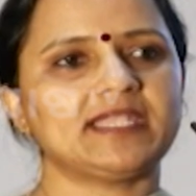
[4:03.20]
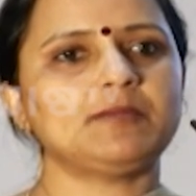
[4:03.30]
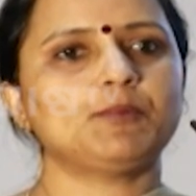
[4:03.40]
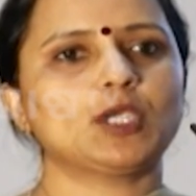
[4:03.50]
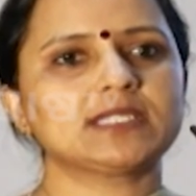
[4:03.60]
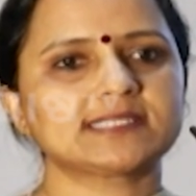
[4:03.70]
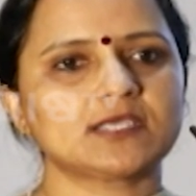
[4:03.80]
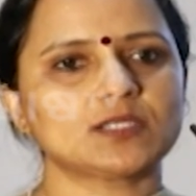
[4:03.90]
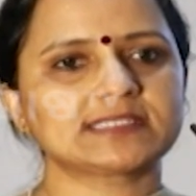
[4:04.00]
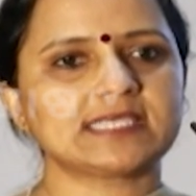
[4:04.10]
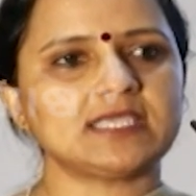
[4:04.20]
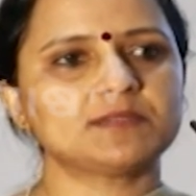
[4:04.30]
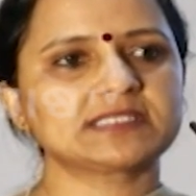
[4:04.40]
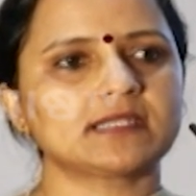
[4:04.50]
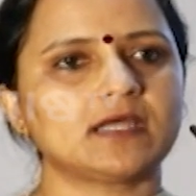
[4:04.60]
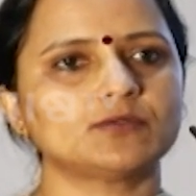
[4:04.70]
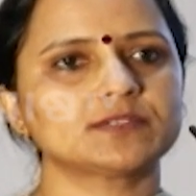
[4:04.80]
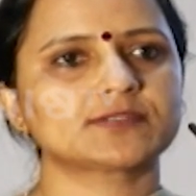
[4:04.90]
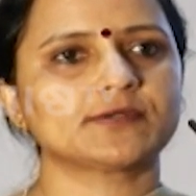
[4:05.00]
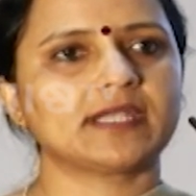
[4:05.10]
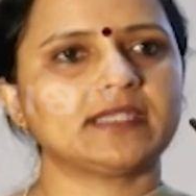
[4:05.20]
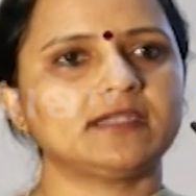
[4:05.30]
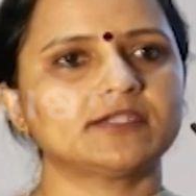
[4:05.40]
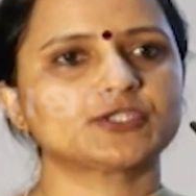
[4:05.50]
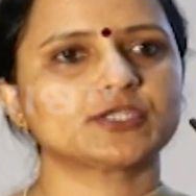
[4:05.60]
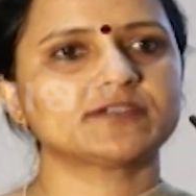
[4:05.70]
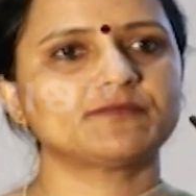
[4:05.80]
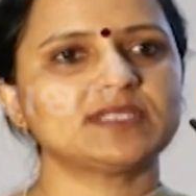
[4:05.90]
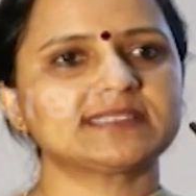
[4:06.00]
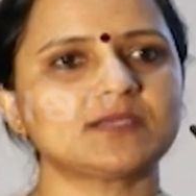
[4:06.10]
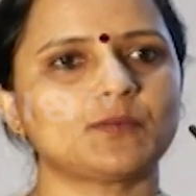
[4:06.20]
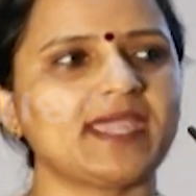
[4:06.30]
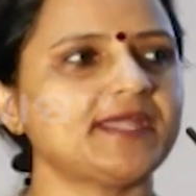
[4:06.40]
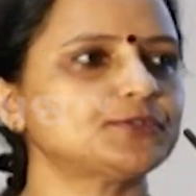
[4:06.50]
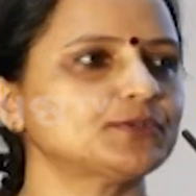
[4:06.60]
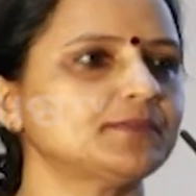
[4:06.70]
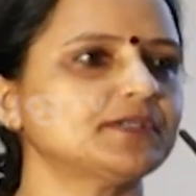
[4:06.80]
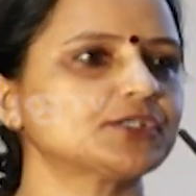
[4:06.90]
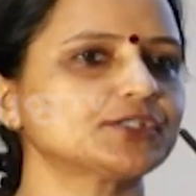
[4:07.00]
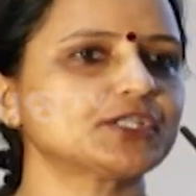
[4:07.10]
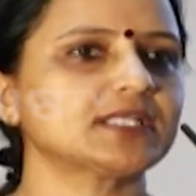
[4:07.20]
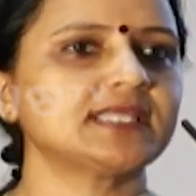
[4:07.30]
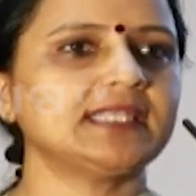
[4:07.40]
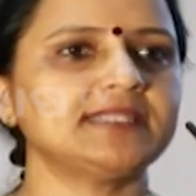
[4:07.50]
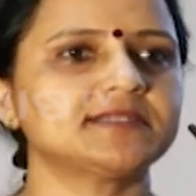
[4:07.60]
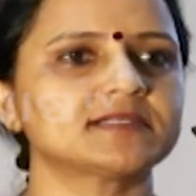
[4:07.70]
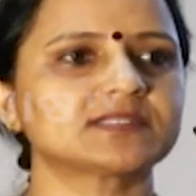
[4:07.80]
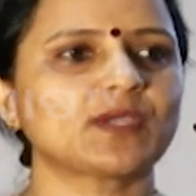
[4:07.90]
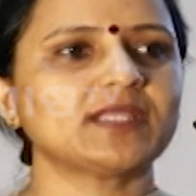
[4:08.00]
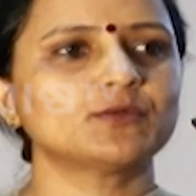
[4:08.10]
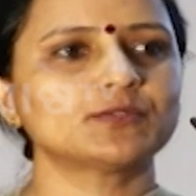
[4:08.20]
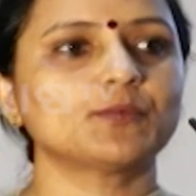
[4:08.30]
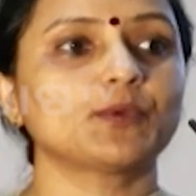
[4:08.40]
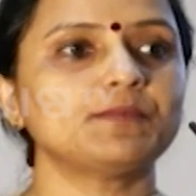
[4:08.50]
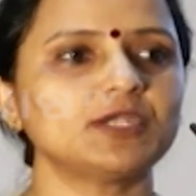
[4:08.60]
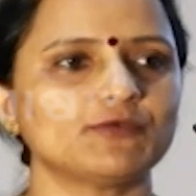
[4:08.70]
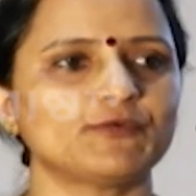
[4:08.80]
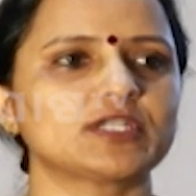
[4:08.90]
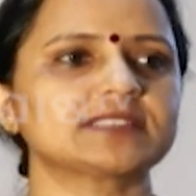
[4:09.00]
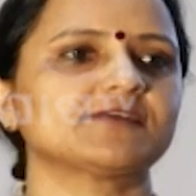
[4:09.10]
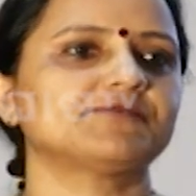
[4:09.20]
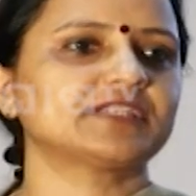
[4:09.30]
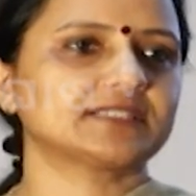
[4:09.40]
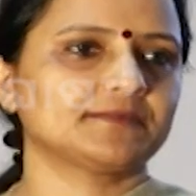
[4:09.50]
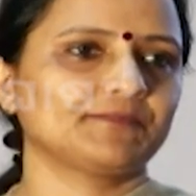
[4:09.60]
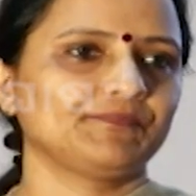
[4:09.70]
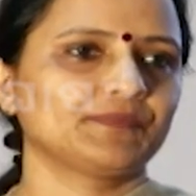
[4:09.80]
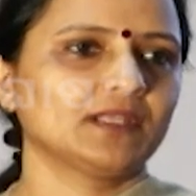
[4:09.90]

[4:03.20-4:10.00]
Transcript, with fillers: any policy or scheme is announced or any initiative, we see where do the Mission Shakti leaders, where do the women of Odisha fit in?